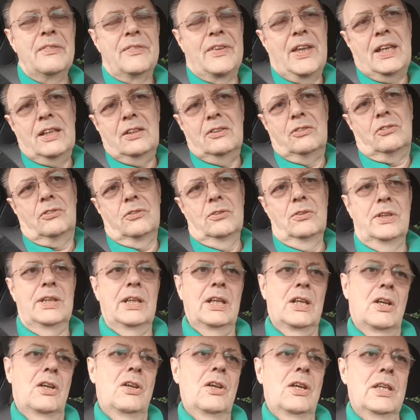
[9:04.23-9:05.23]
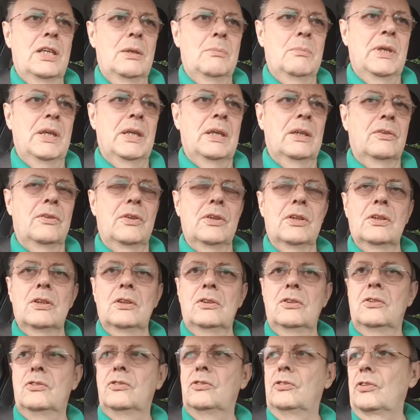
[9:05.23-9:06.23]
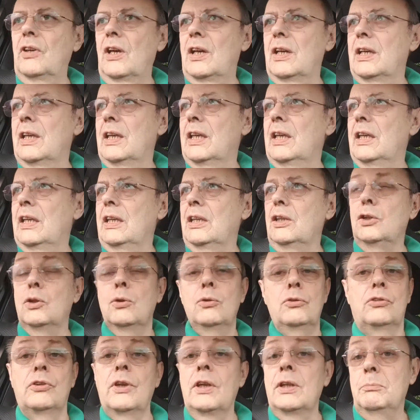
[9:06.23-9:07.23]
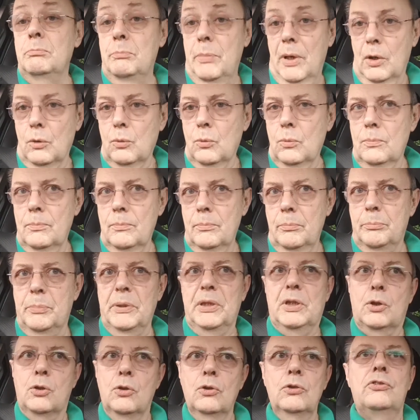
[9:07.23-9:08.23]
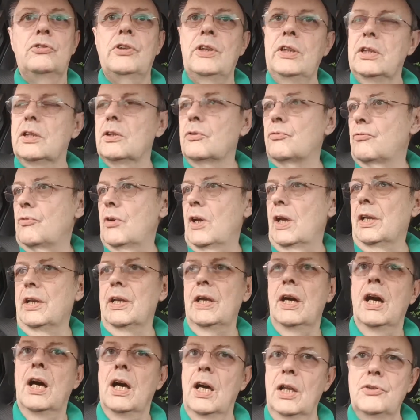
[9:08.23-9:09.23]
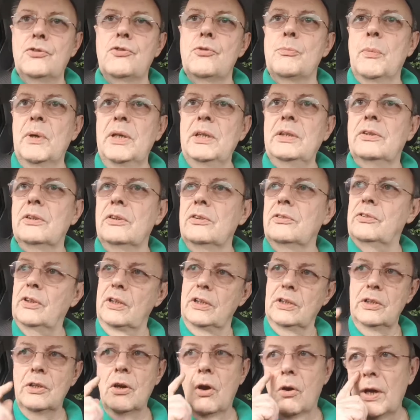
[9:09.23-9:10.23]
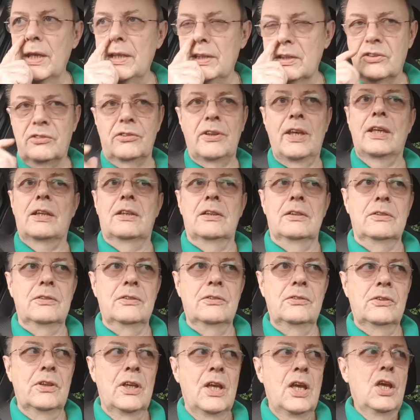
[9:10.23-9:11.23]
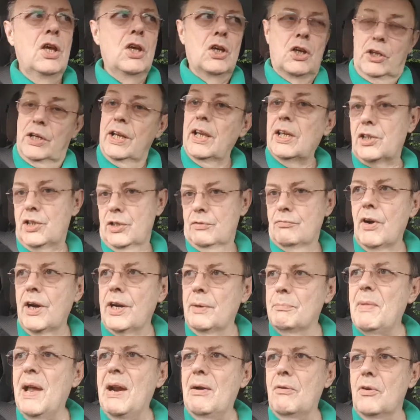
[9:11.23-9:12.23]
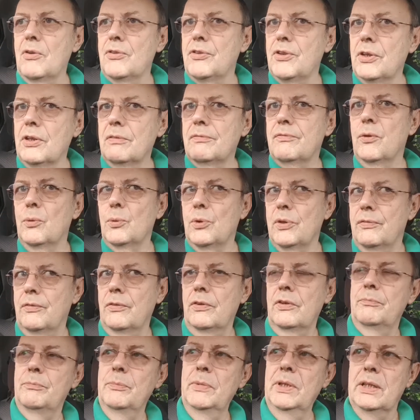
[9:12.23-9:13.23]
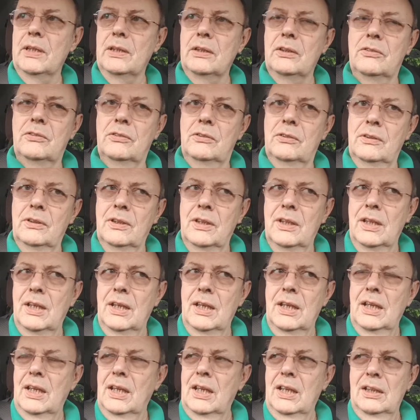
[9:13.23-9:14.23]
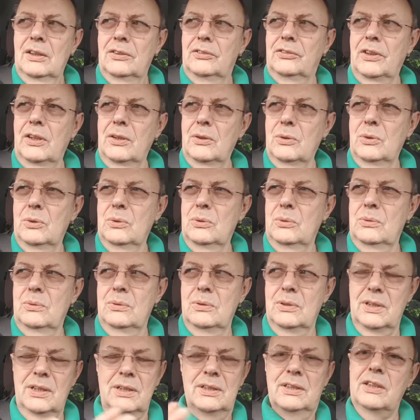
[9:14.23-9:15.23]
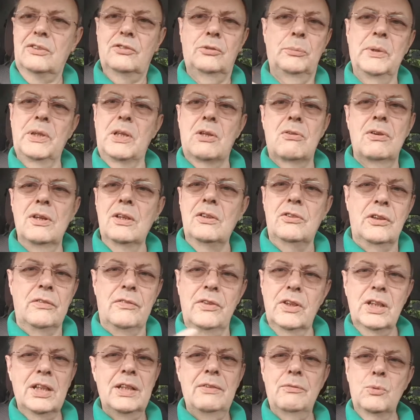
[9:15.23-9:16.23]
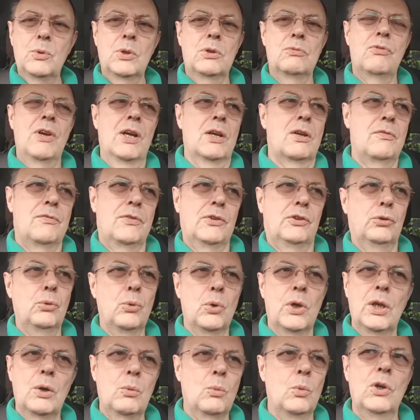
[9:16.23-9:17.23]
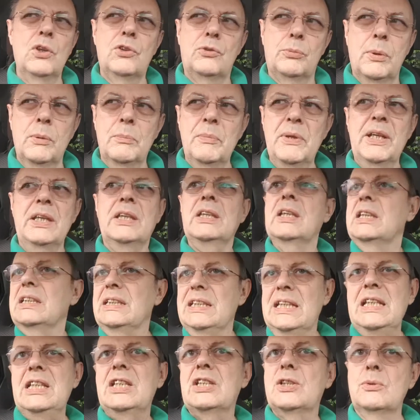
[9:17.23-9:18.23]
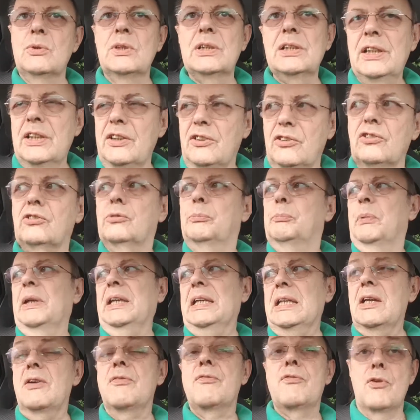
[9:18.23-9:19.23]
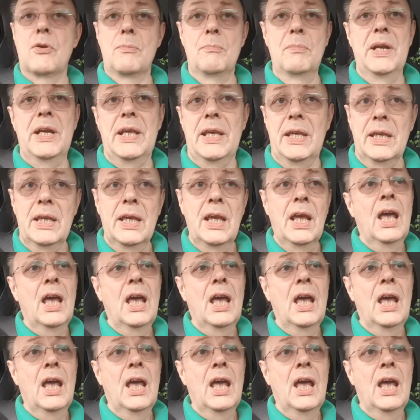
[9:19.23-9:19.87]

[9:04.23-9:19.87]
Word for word: That's like claiming that, say, Usain Bolt, because he can run 100 metres in 9 seconds, can actually run a marathon in 45 minutes. So that's a bit crazy. If you're going to have a world record for talking words per minute, you need to at least speak for a minute.